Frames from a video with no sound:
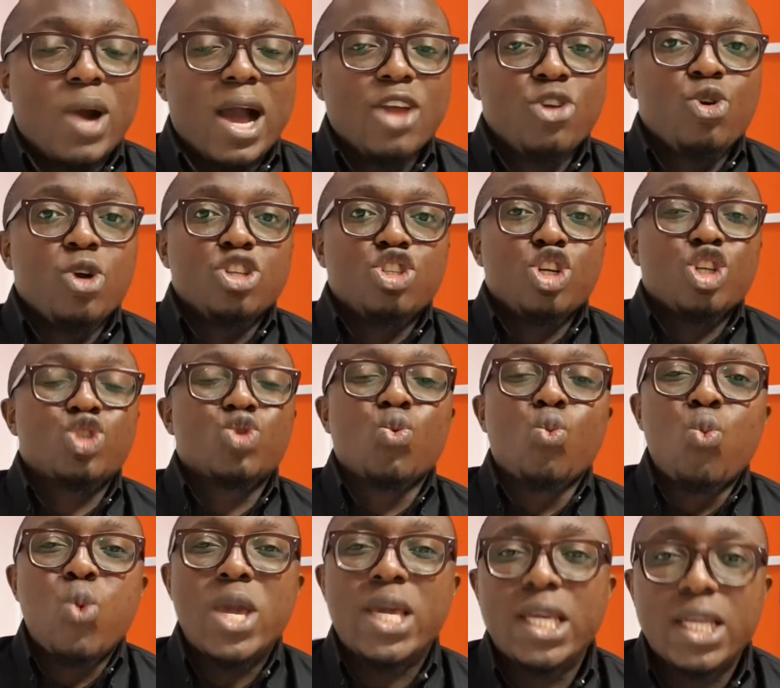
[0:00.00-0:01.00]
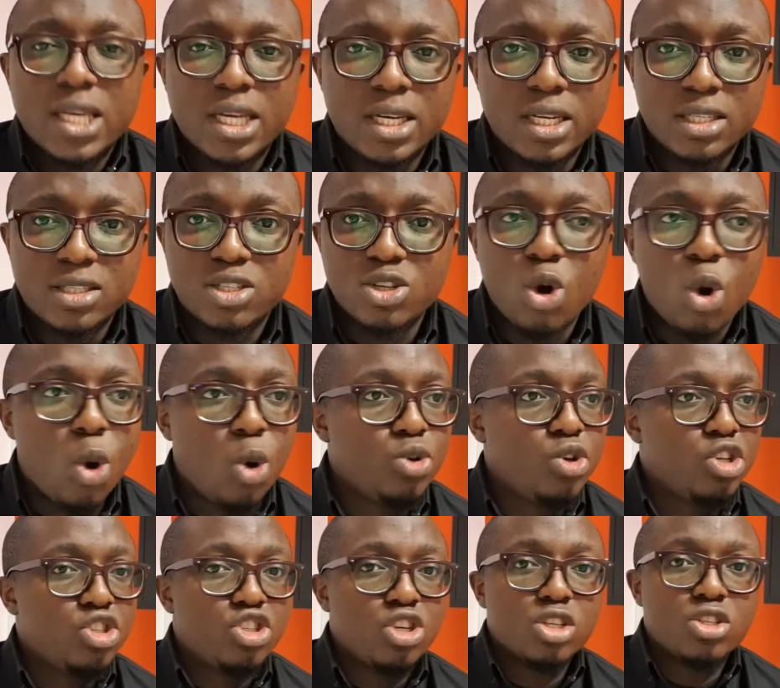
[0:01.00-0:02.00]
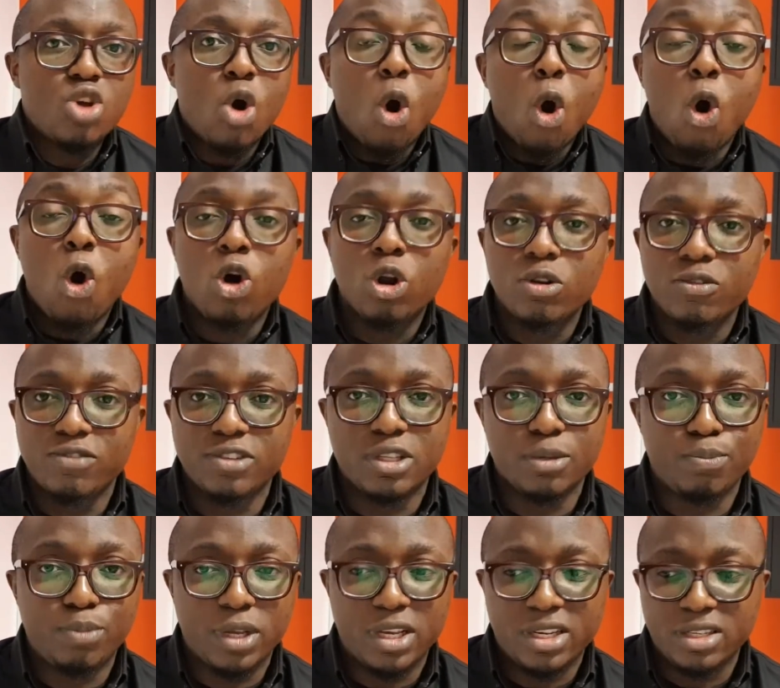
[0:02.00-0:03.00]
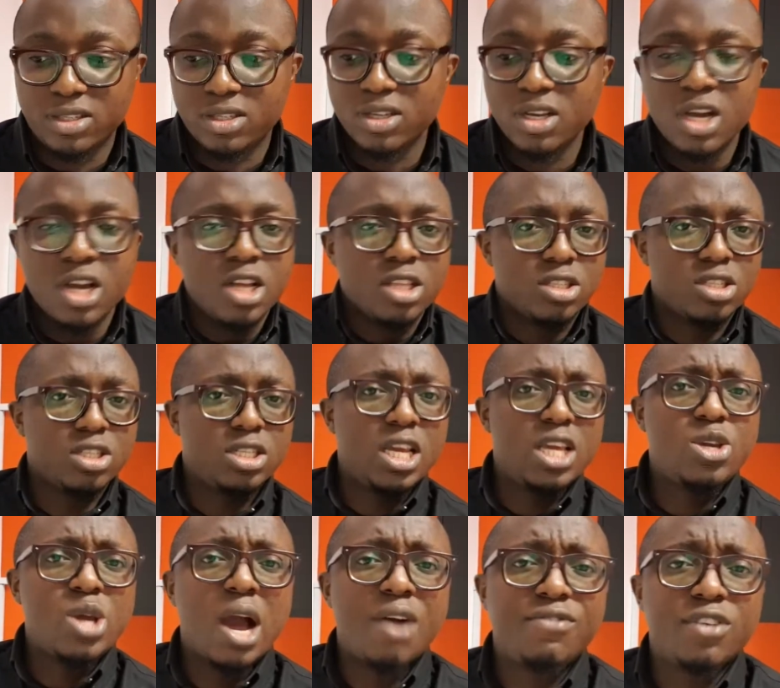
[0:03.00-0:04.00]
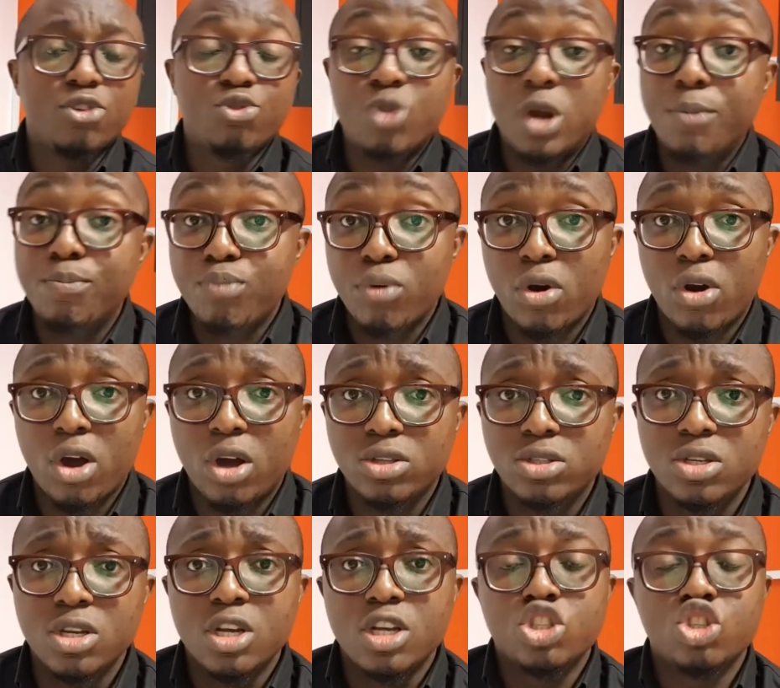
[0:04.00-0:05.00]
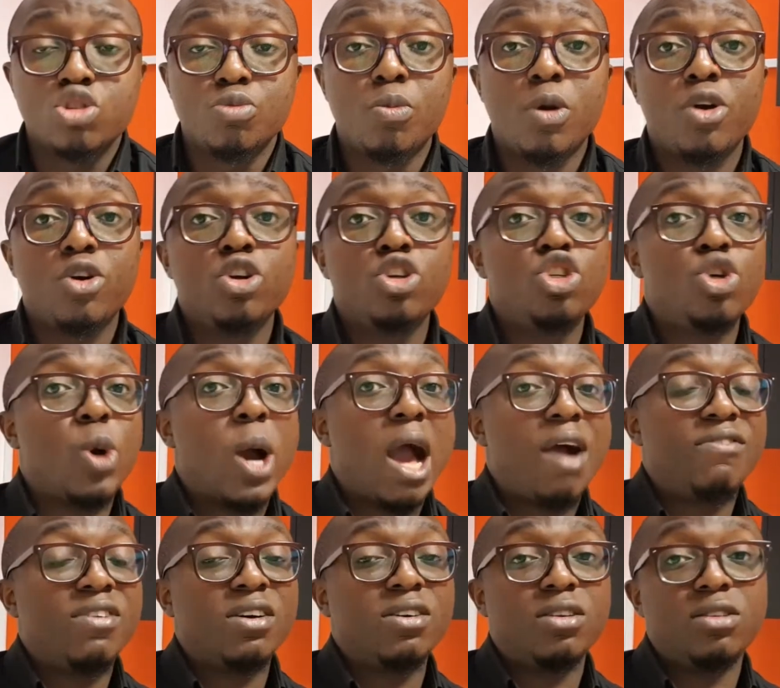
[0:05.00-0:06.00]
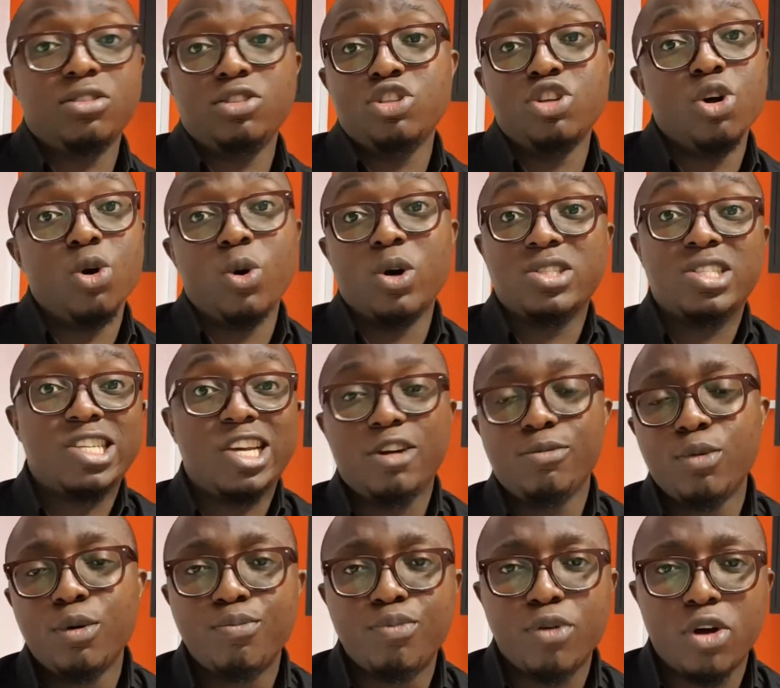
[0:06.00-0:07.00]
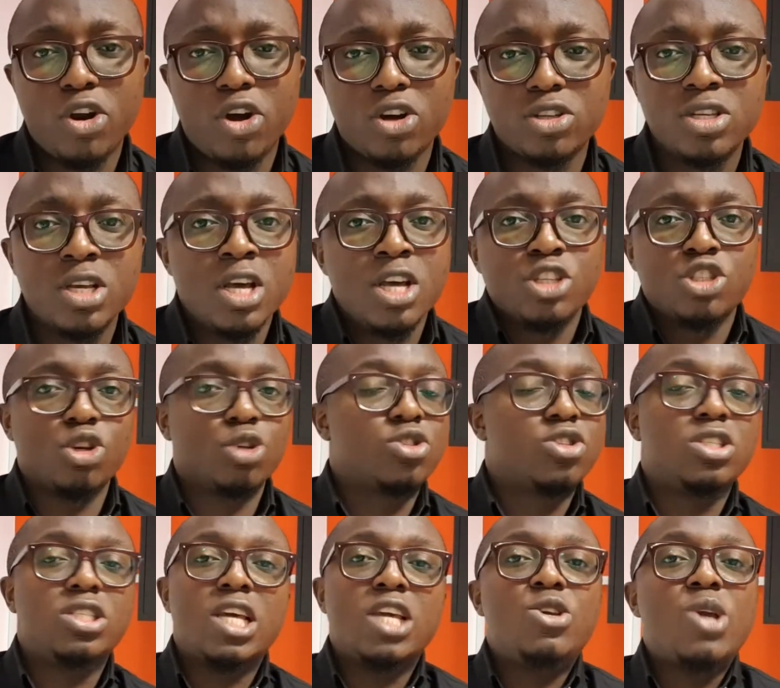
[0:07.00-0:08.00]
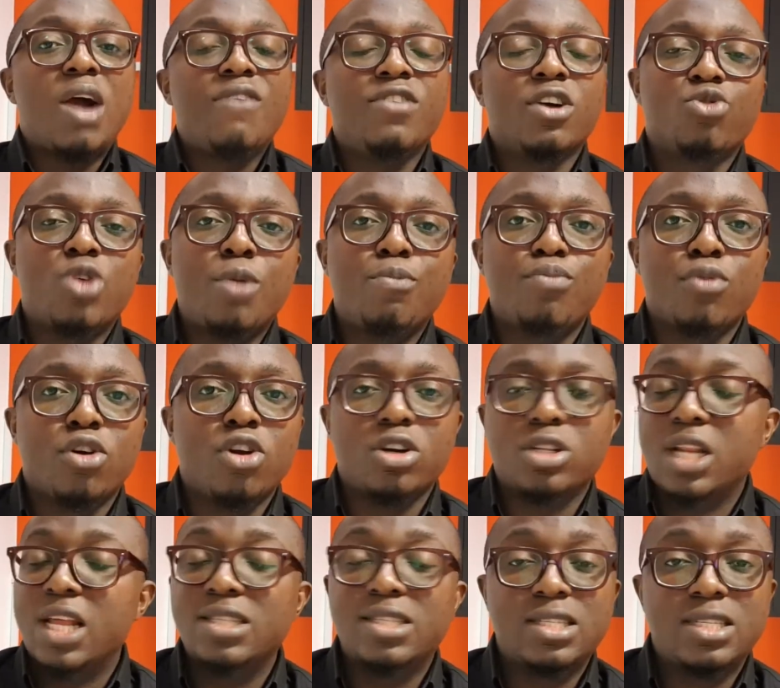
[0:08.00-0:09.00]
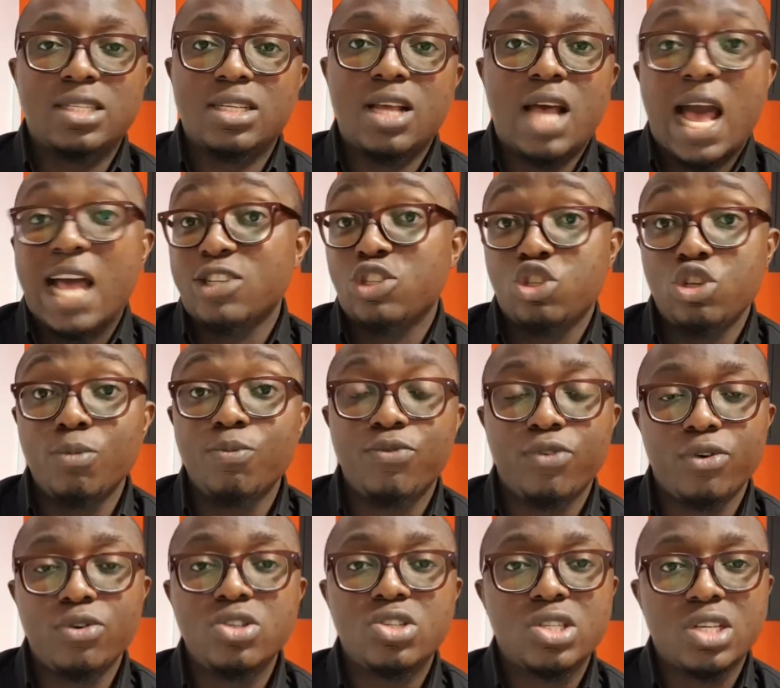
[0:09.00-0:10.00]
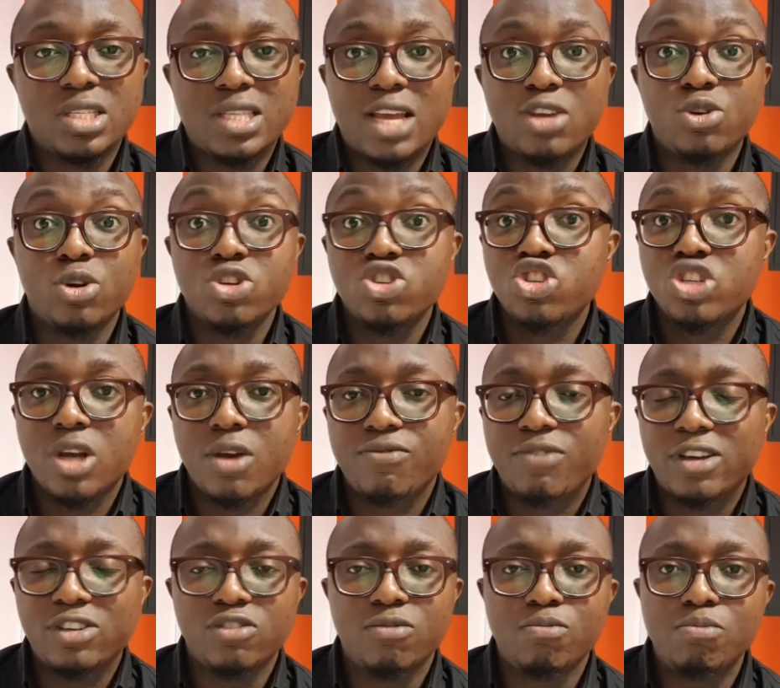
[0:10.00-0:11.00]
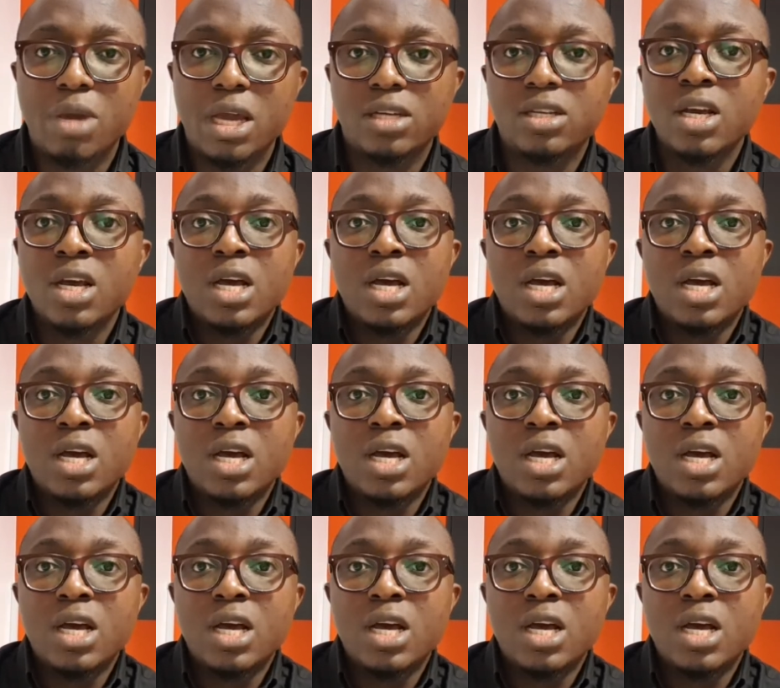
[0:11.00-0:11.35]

and you're just winging it, or you're just all over the place, today you have a great product, tomorrow you have a terrible product. So today you have a great product. Let's assume, for instance, that you're a chef and you've made